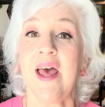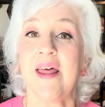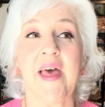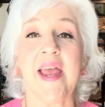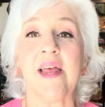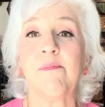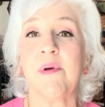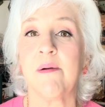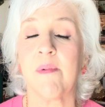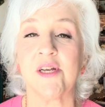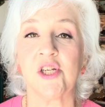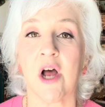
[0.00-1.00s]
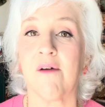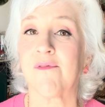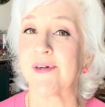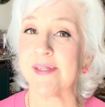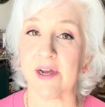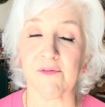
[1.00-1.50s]
They had been in my shop for
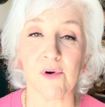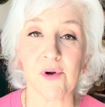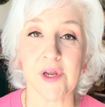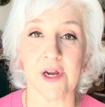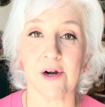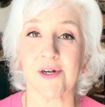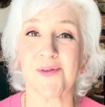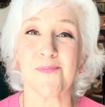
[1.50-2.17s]
several years,